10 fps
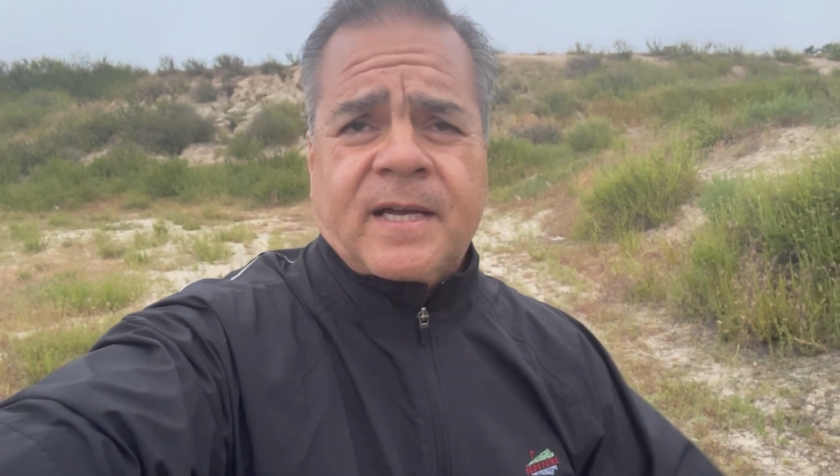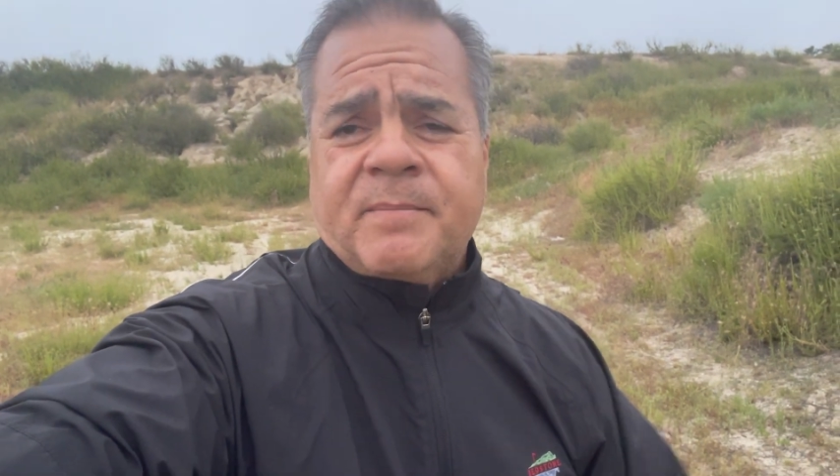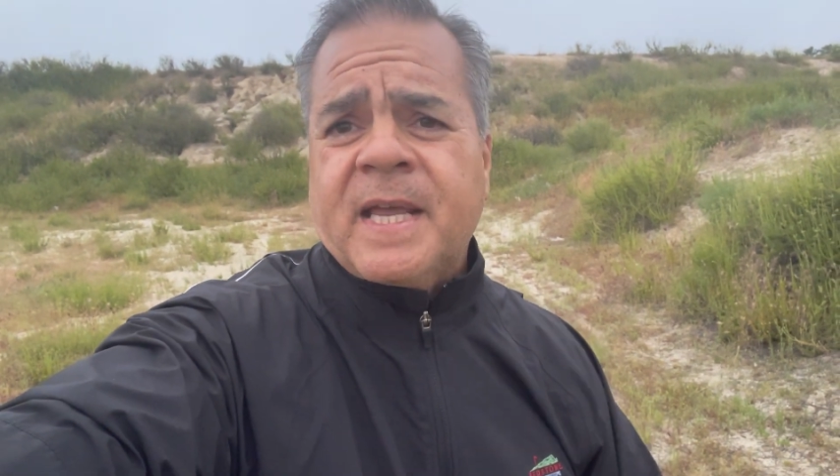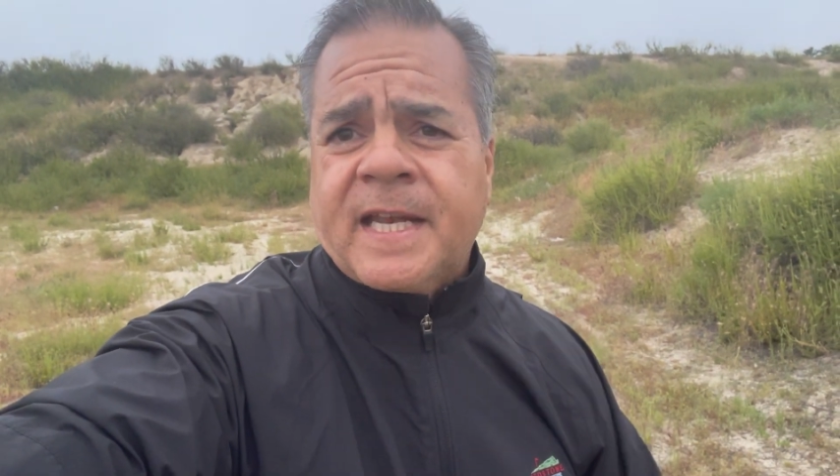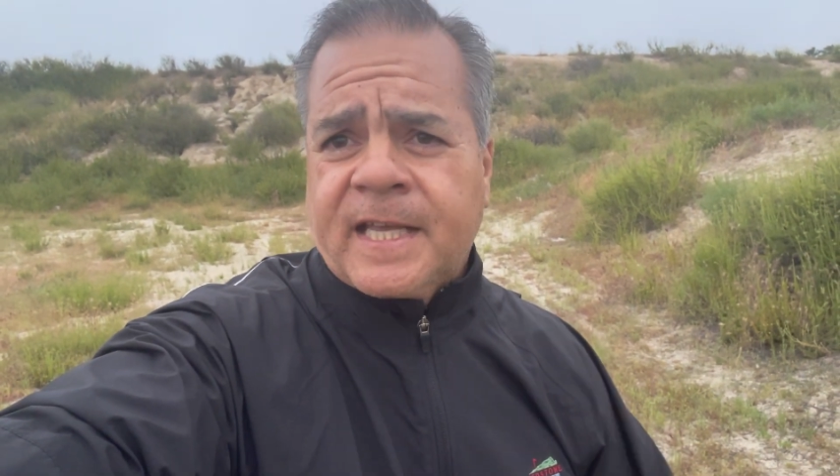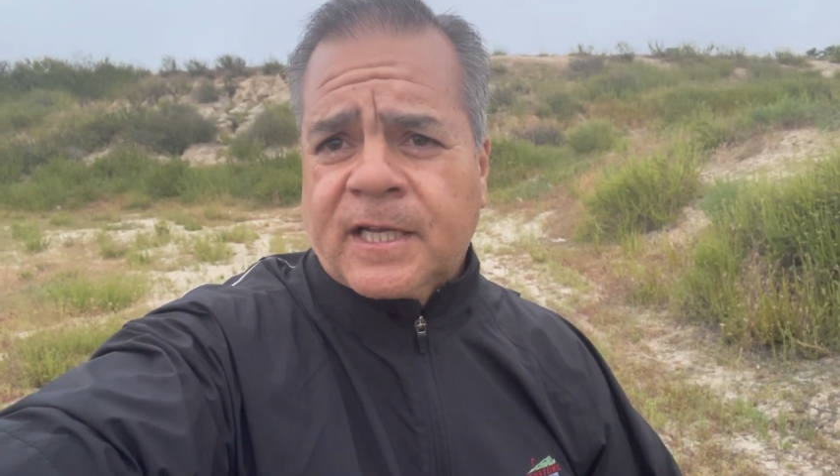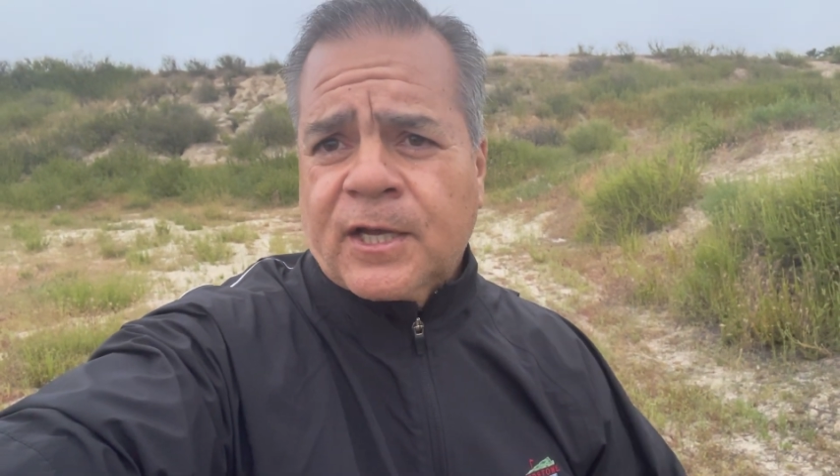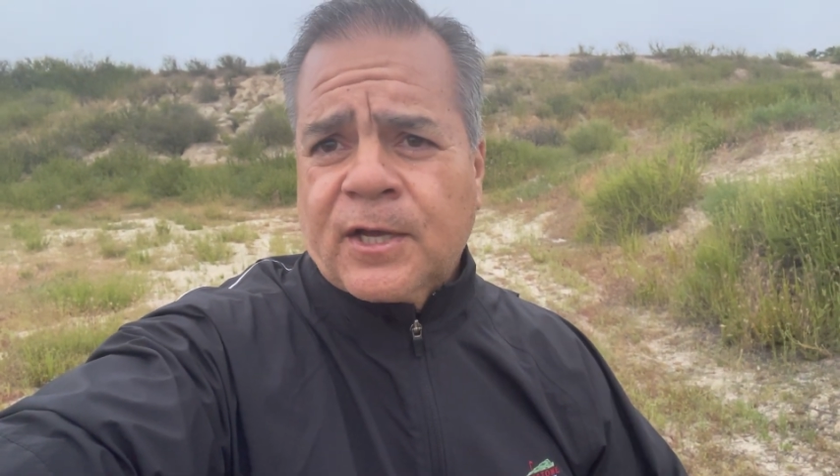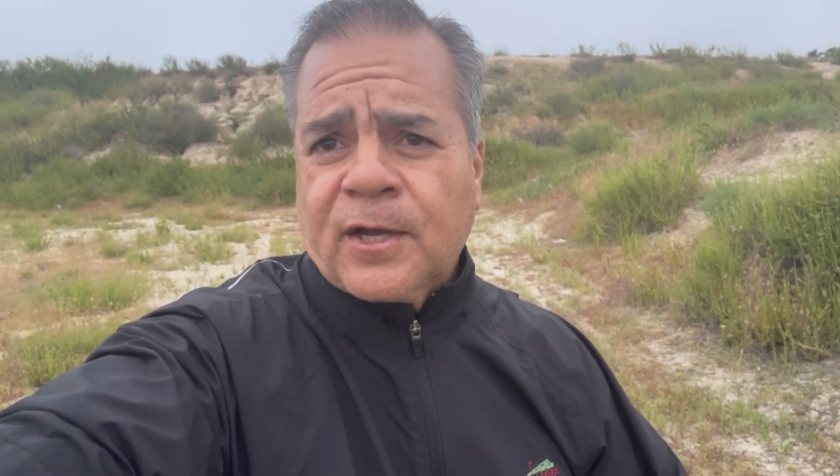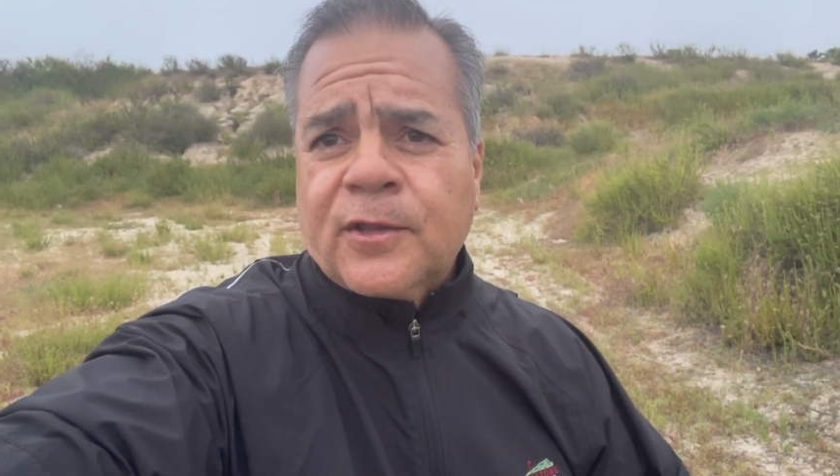meaning
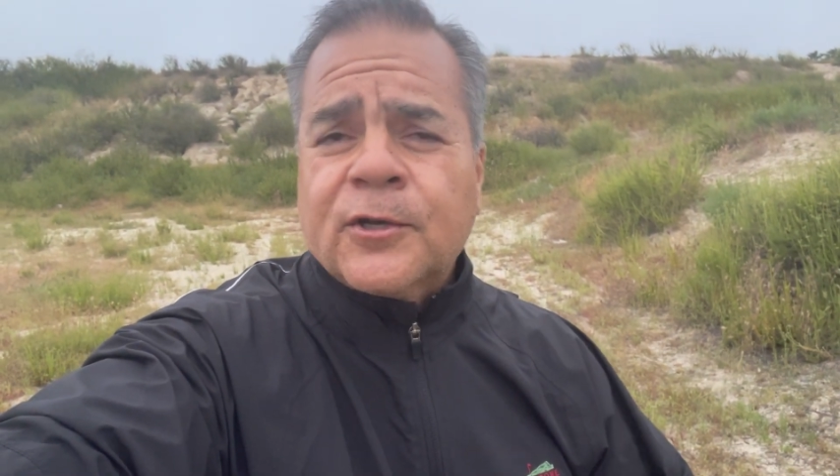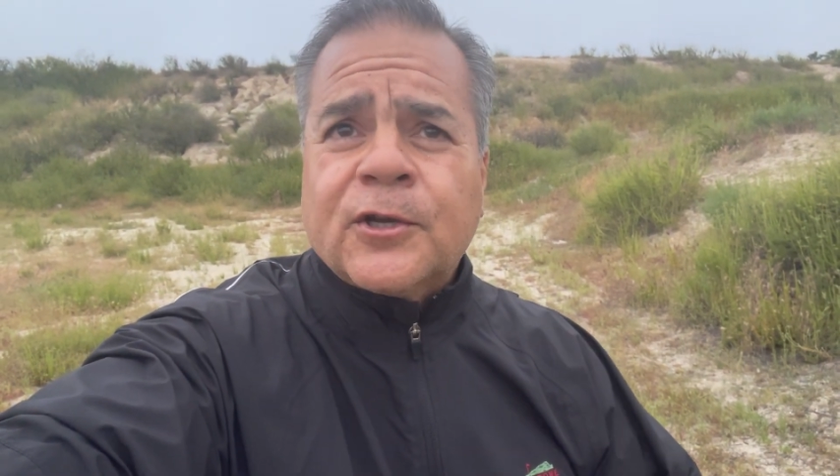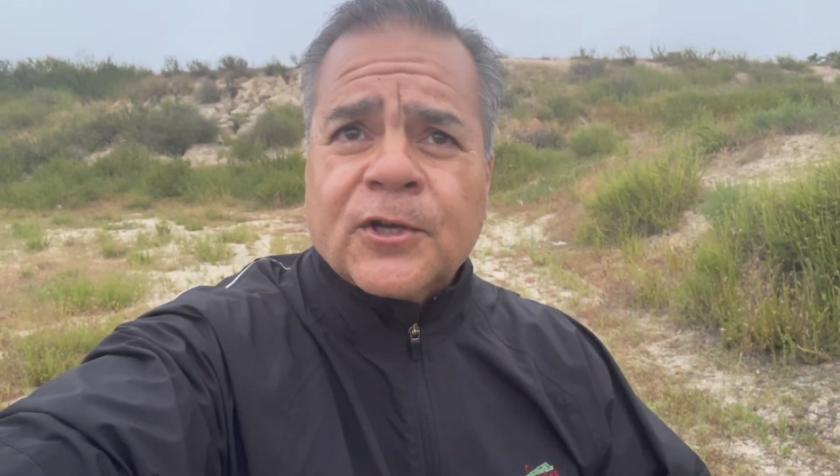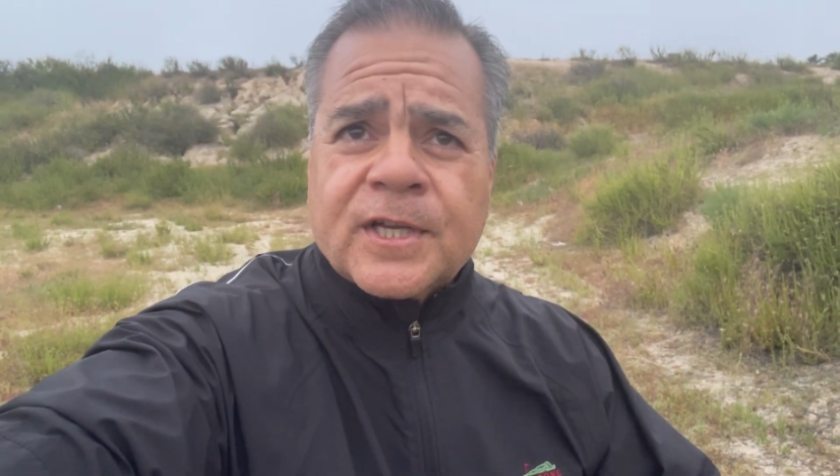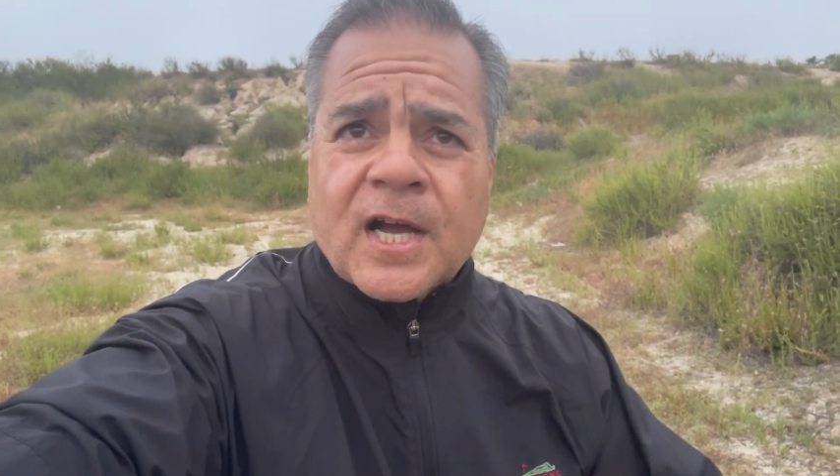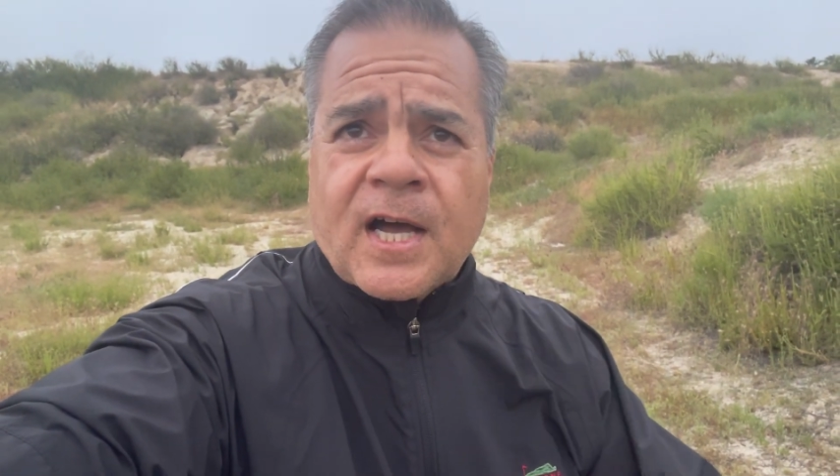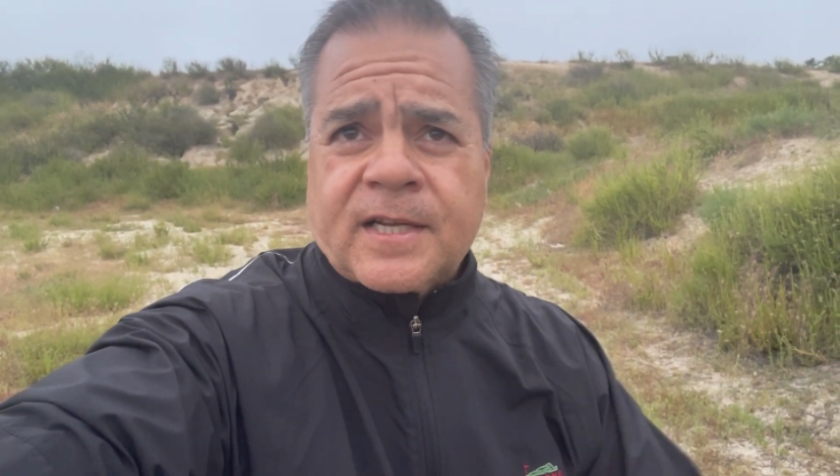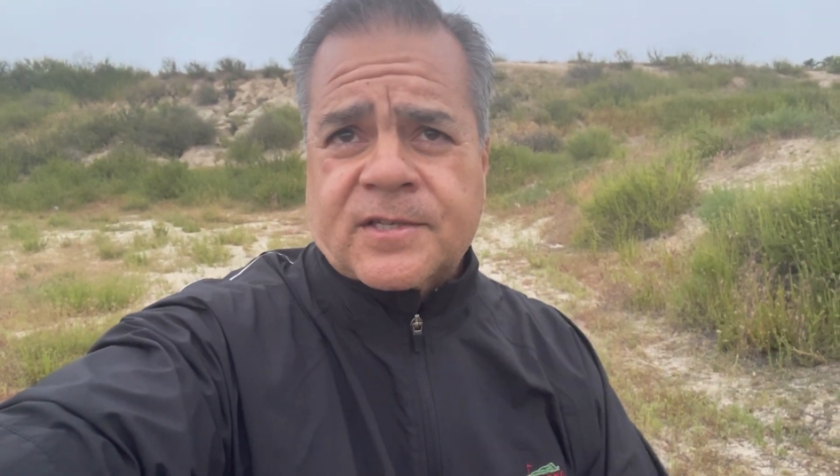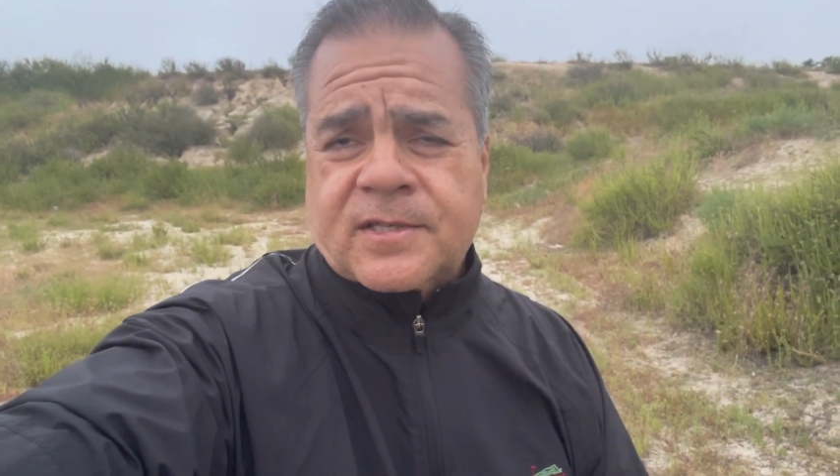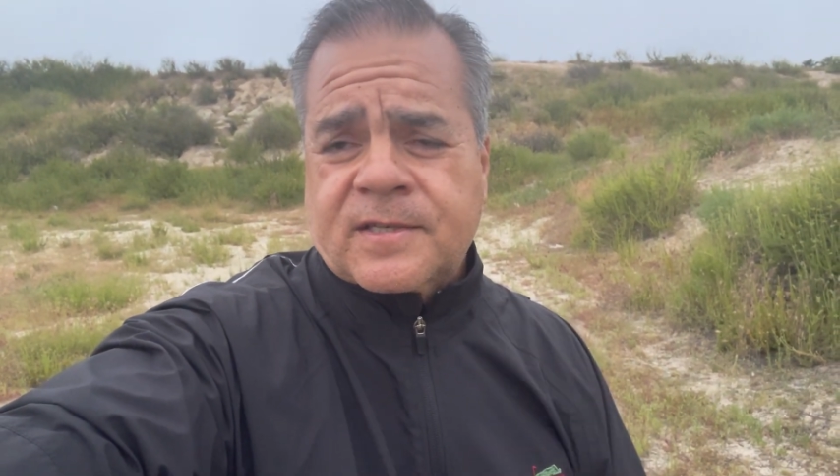the good
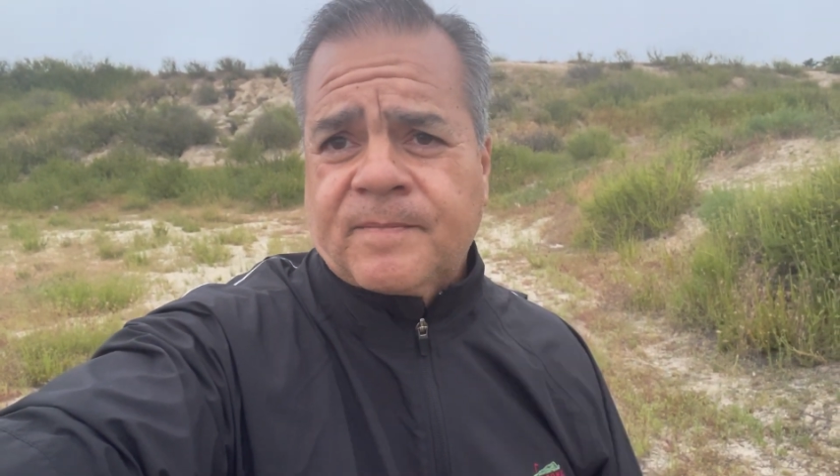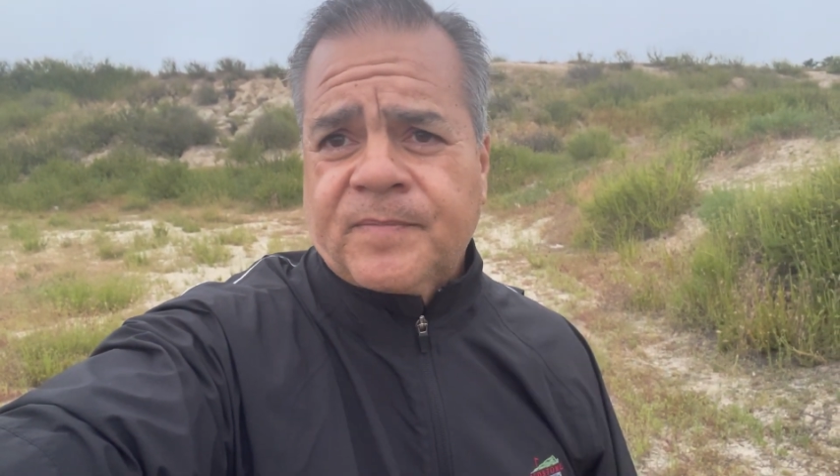goddess.